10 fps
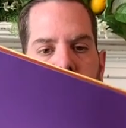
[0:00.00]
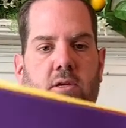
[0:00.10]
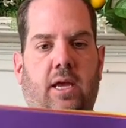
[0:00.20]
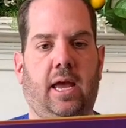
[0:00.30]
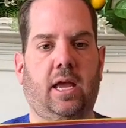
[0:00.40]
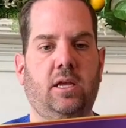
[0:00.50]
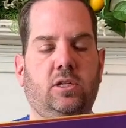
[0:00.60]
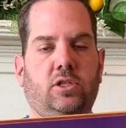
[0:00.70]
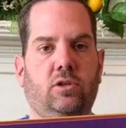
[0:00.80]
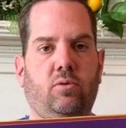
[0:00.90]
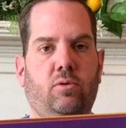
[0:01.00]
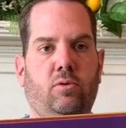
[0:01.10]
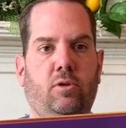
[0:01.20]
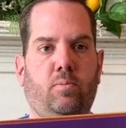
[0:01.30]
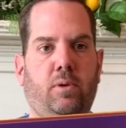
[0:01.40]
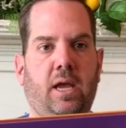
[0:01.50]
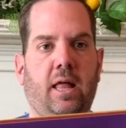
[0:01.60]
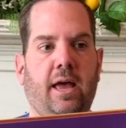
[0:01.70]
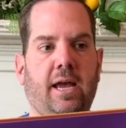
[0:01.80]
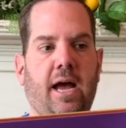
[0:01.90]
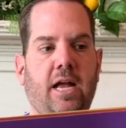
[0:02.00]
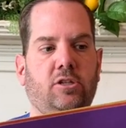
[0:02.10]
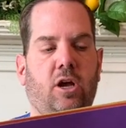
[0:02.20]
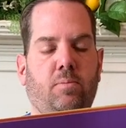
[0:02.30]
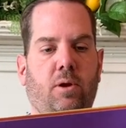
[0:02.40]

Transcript: Okay, so it would be like a hot dog